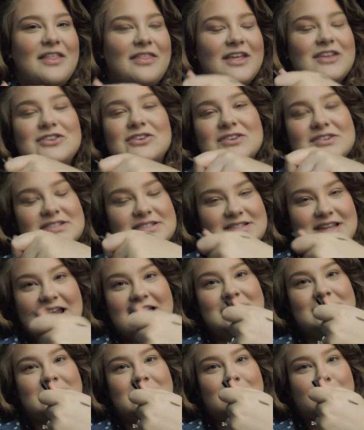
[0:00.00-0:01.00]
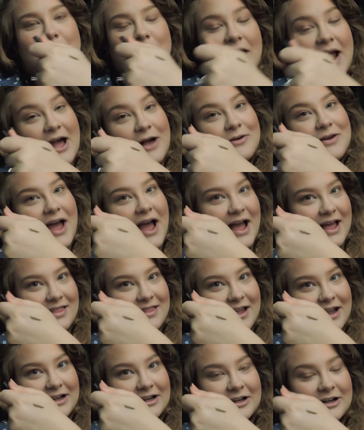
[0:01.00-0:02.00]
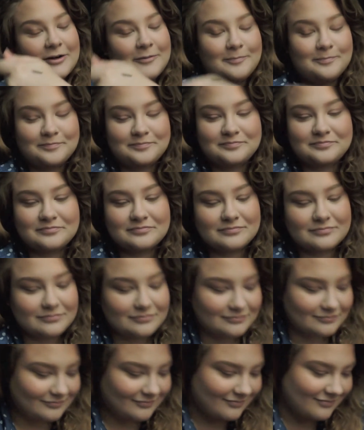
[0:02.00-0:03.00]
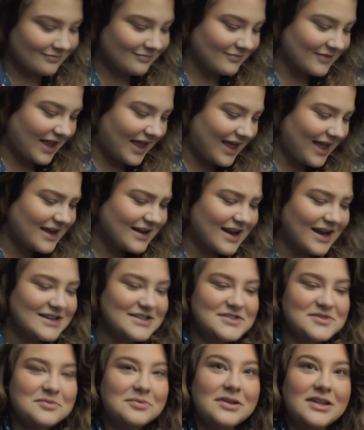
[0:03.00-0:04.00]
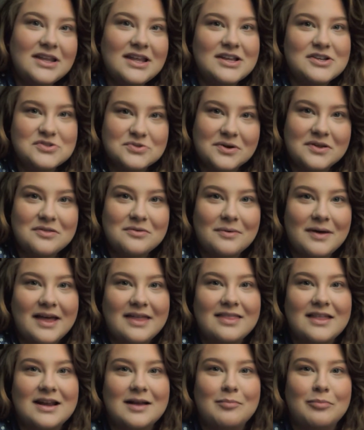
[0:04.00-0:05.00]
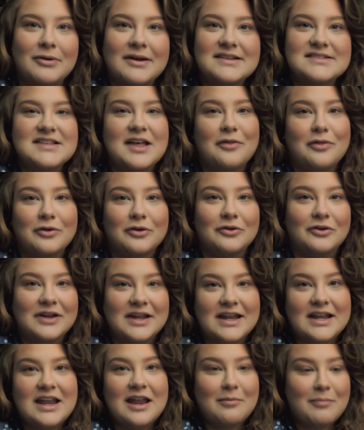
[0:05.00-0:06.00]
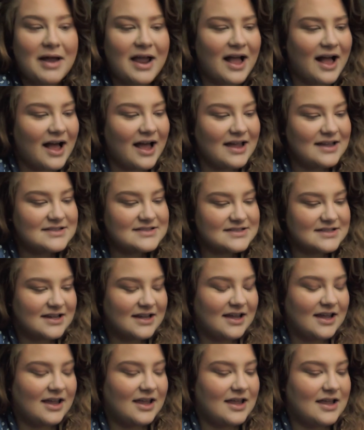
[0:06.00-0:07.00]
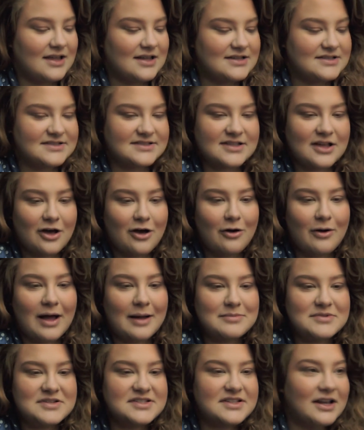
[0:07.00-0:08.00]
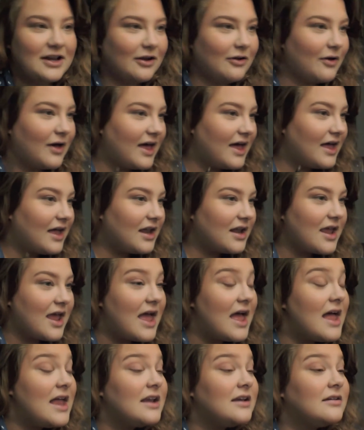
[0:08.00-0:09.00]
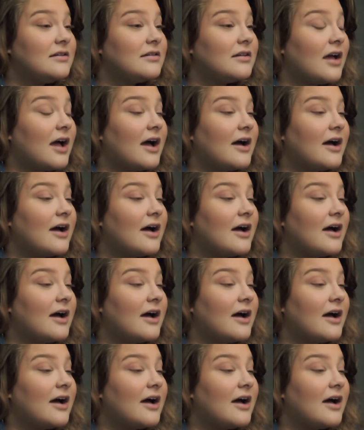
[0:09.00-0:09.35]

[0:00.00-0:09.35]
than your standard brown eyeliner. And I just really enjoy the way that it brings out the green in my eyes. So I'm just going to go ahead and